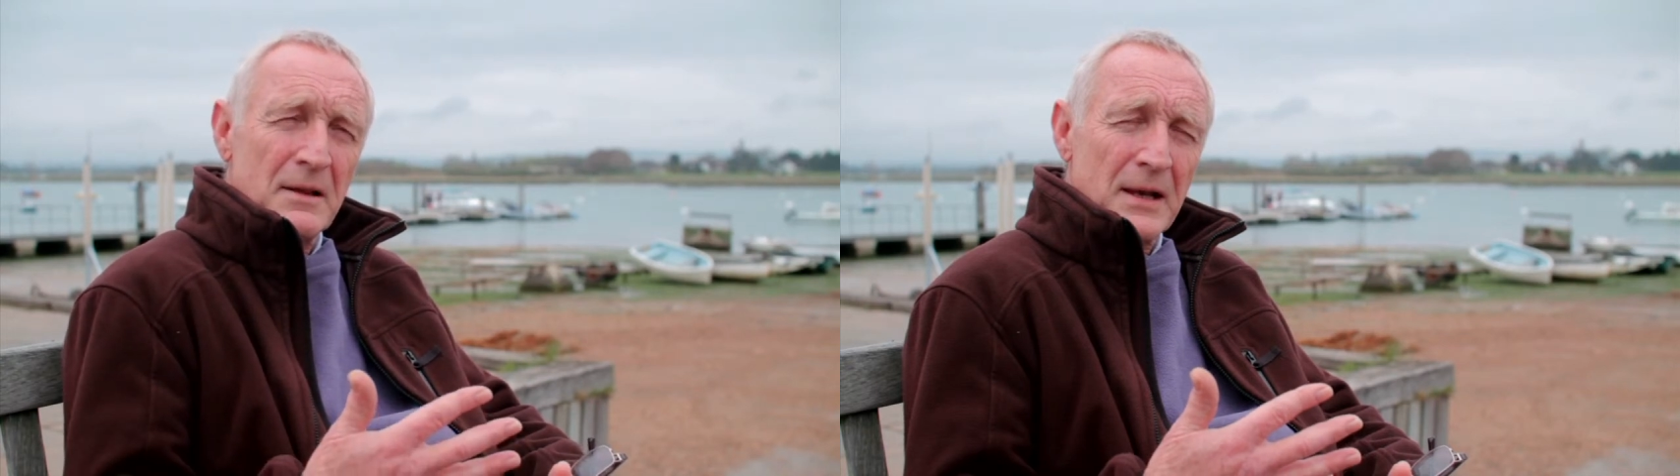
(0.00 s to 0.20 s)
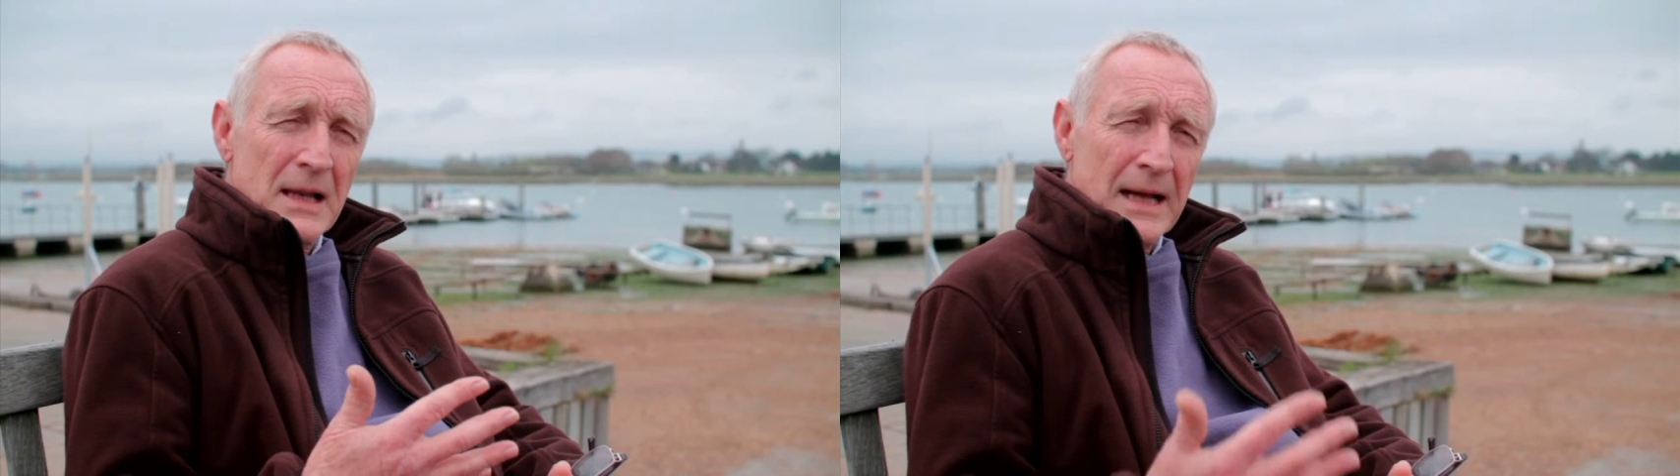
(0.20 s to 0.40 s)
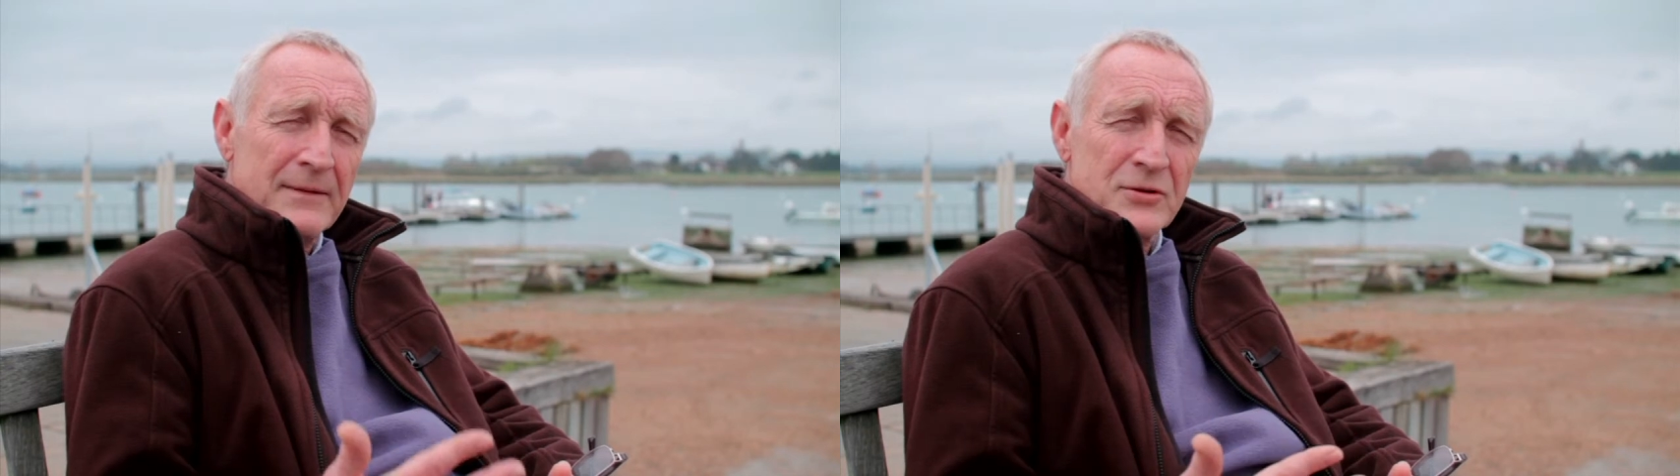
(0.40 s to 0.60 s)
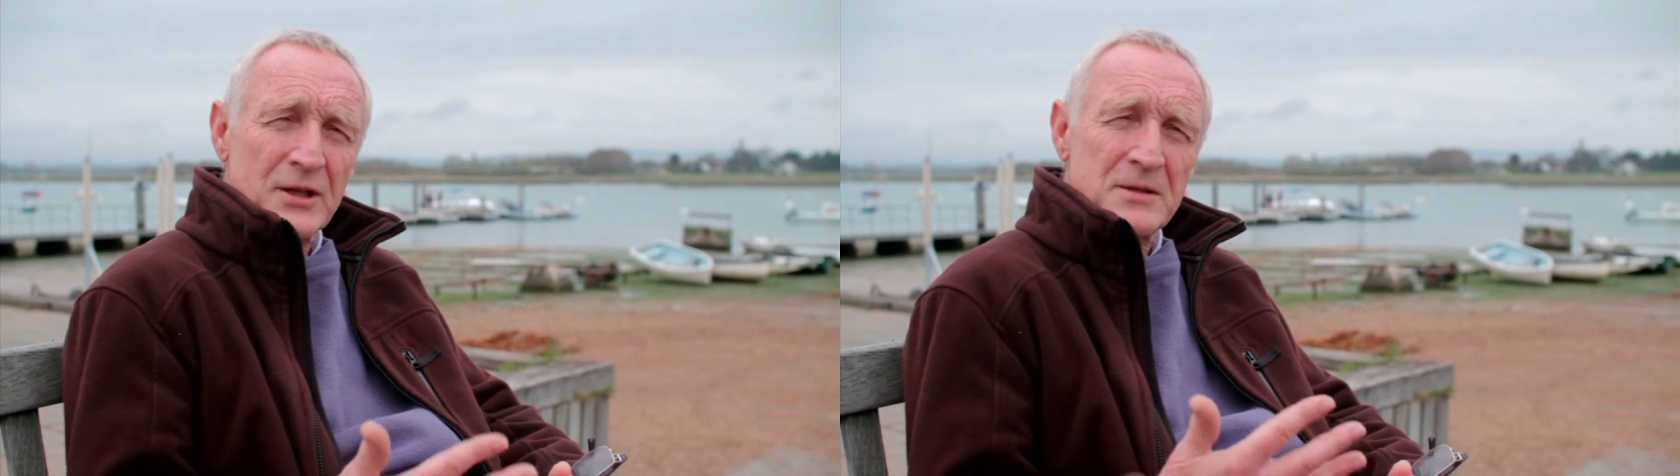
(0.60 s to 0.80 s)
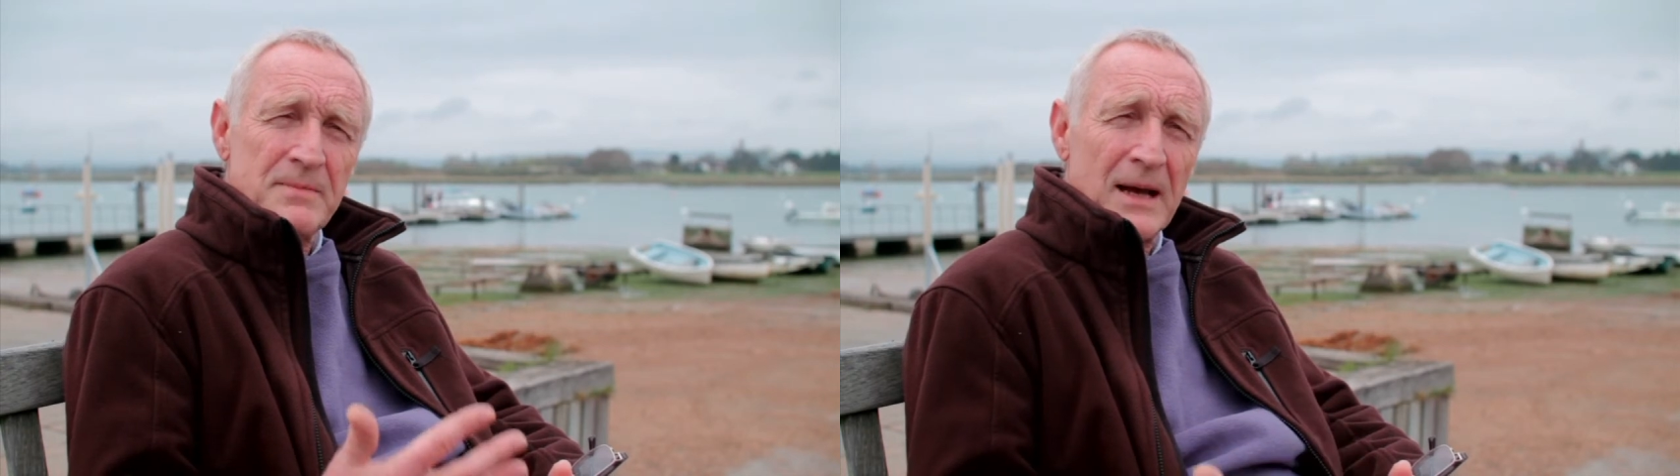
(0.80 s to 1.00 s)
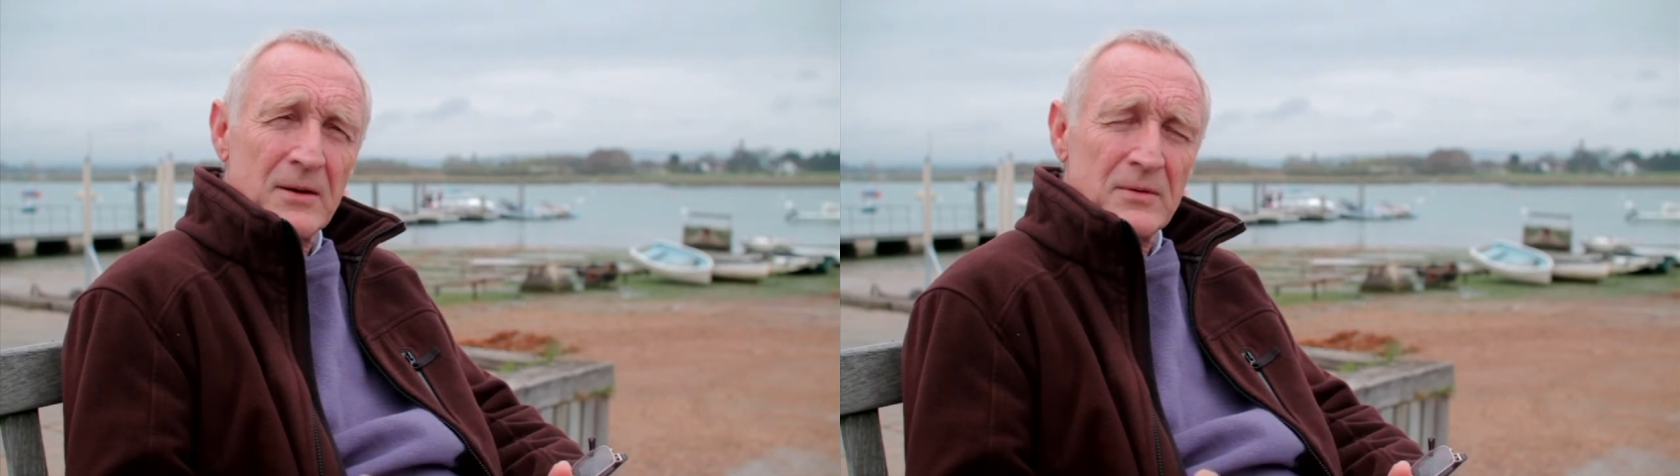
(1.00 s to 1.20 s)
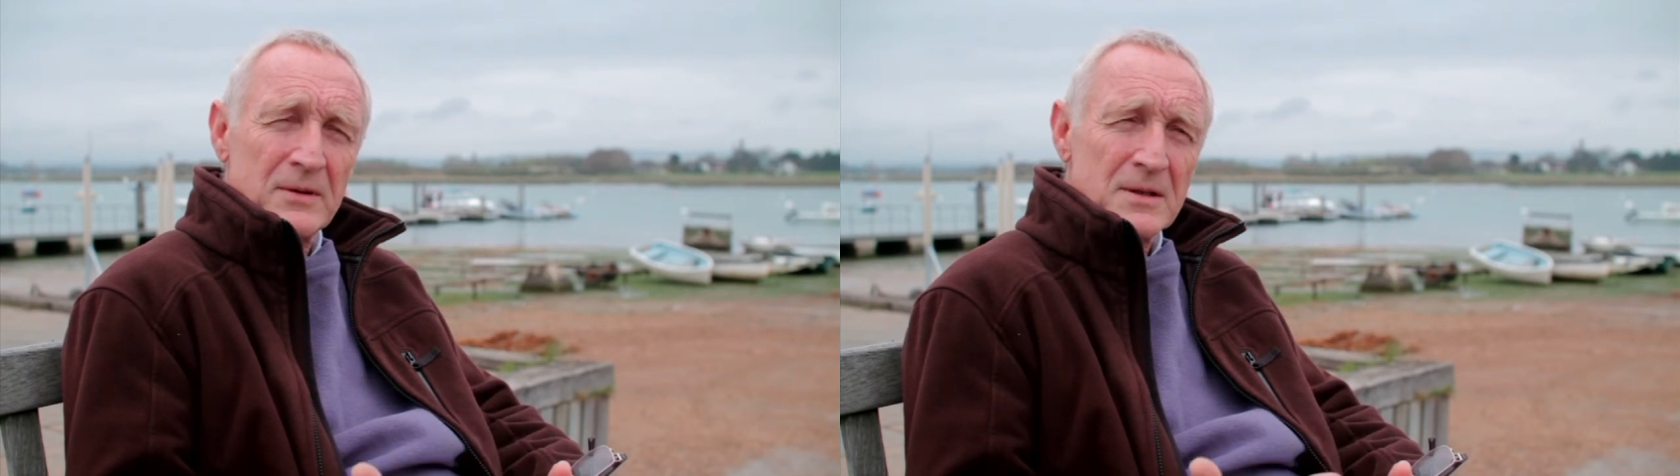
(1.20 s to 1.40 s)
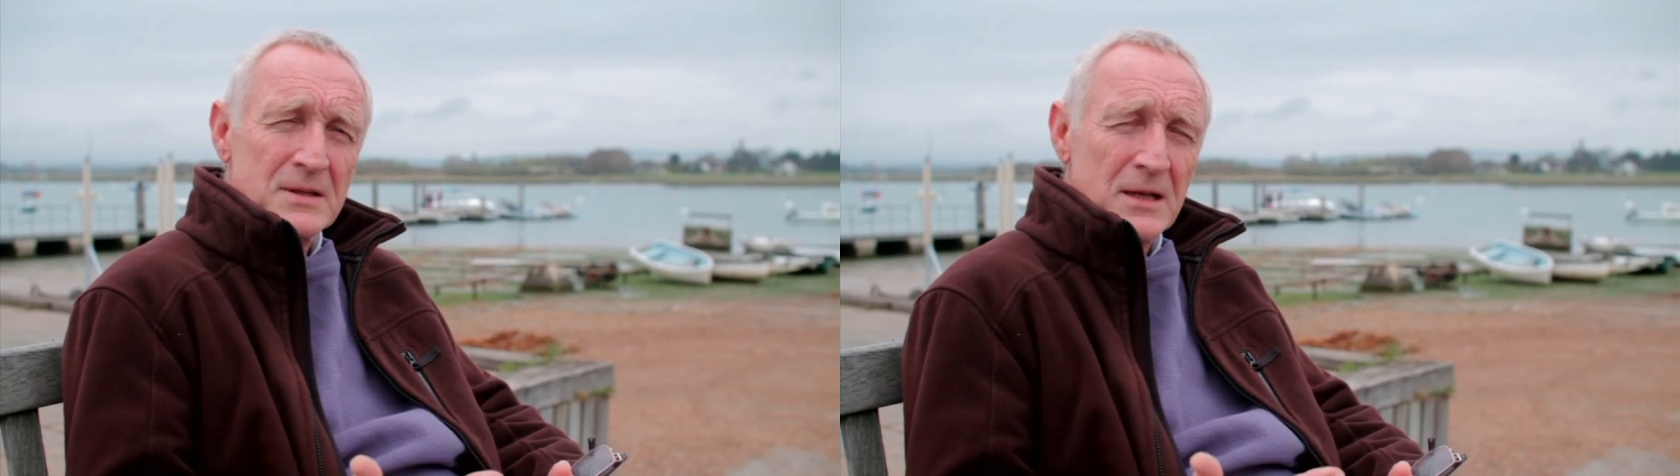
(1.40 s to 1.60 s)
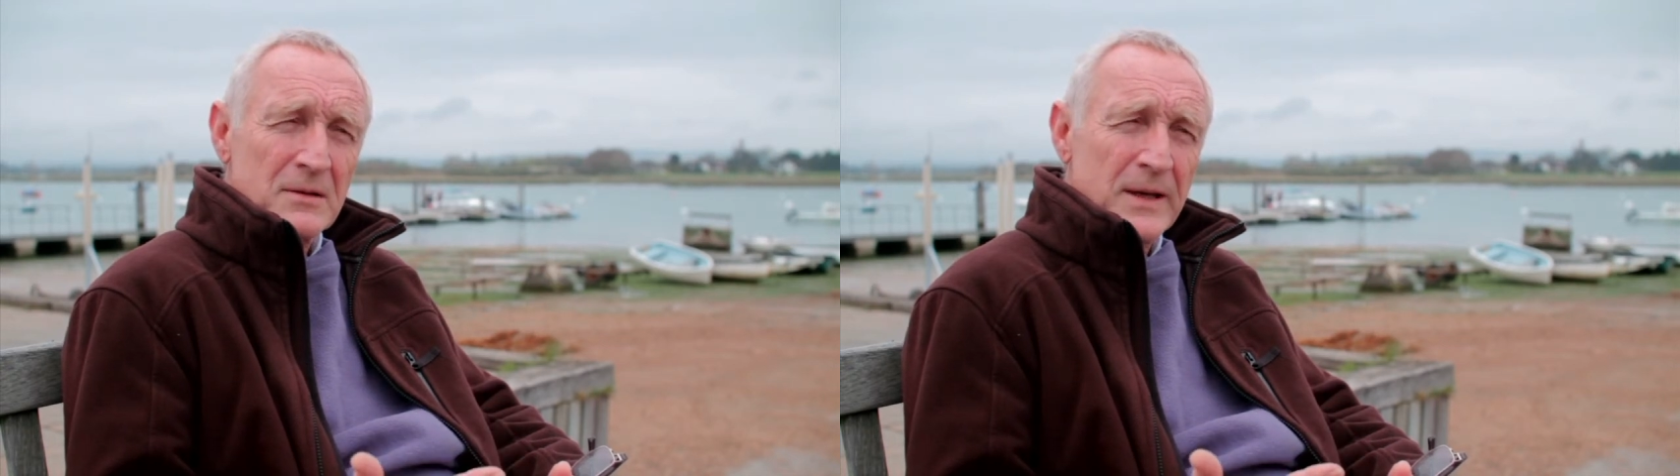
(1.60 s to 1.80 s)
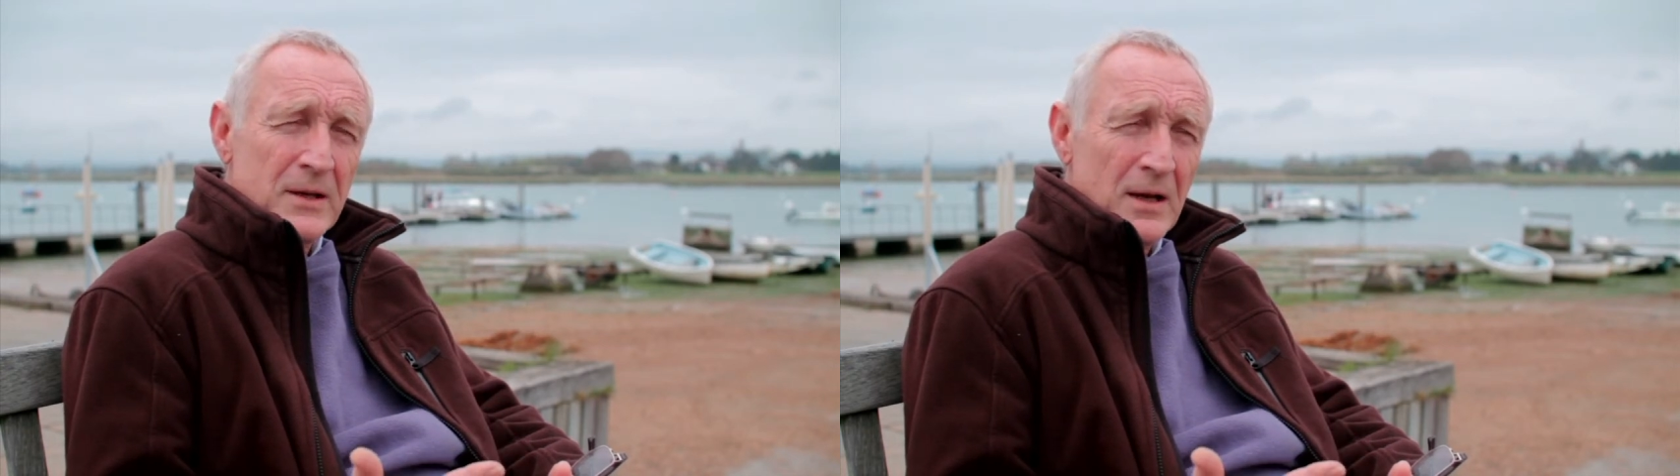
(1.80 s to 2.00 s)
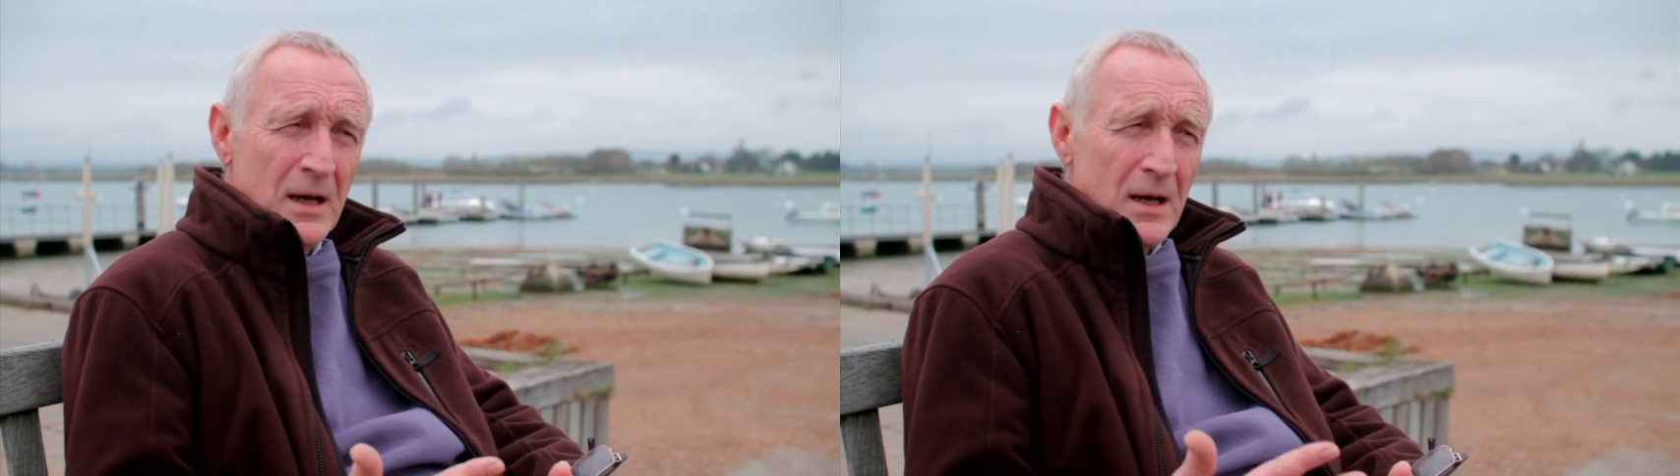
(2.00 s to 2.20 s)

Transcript: line of trees backwards so that we could